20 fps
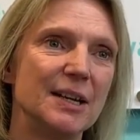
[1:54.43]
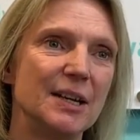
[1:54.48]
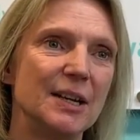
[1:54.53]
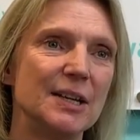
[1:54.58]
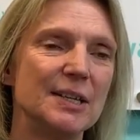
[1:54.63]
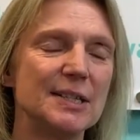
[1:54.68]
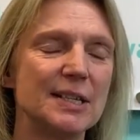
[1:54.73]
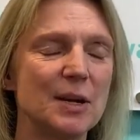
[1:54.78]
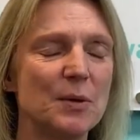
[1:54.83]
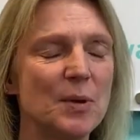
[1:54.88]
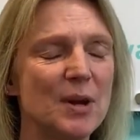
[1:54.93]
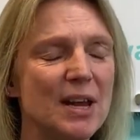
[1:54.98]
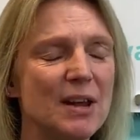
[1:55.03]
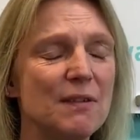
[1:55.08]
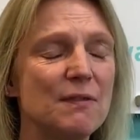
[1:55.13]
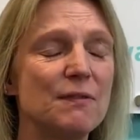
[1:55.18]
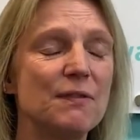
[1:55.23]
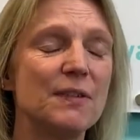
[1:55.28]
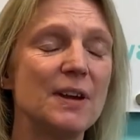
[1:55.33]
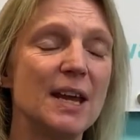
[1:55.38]
So
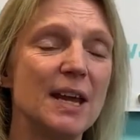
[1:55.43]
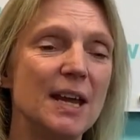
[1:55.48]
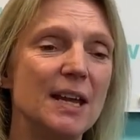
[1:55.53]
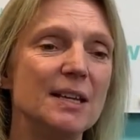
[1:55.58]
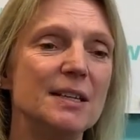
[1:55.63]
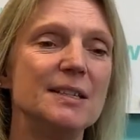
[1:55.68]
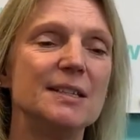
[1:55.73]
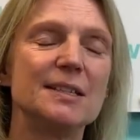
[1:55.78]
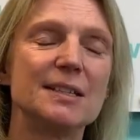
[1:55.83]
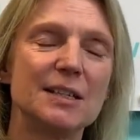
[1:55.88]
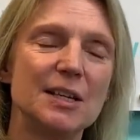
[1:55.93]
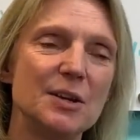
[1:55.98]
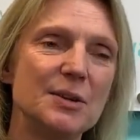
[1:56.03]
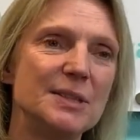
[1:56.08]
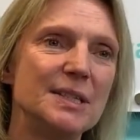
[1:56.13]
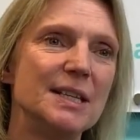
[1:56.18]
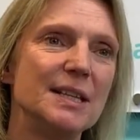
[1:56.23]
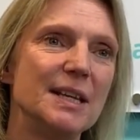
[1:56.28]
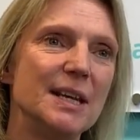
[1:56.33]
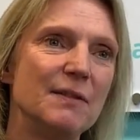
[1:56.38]
if in
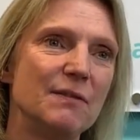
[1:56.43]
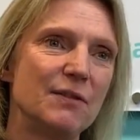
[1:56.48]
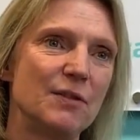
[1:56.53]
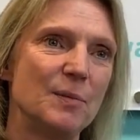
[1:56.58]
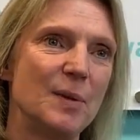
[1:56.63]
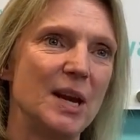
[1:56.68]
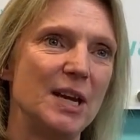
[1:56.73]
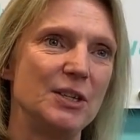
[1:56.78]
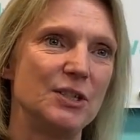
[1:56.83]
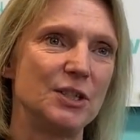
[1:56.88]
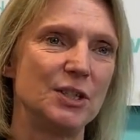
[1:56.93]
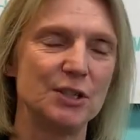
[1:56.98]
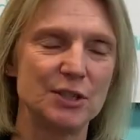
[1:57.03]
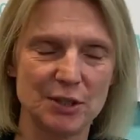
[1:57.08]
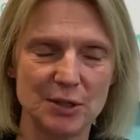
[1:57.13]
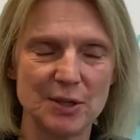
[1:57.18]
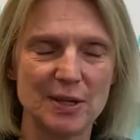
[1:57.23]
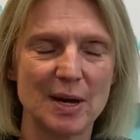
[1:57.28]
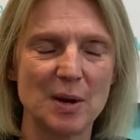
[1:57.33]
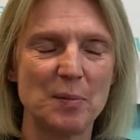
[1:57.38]
disclosing the information
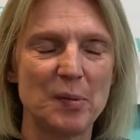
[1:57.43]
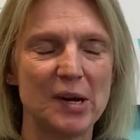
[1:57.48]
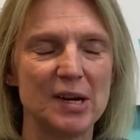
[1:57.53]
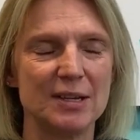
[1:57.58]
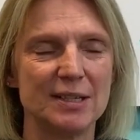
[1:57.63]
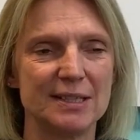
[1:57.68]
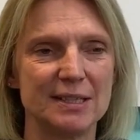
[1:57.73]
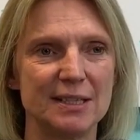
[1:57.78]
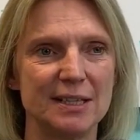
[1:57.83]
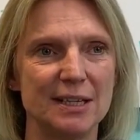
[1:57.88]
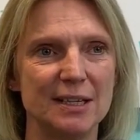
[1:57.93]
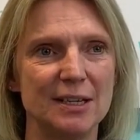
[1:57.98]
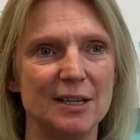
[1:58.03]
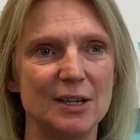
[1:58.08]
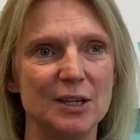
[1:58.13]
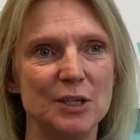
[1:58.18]
to that person,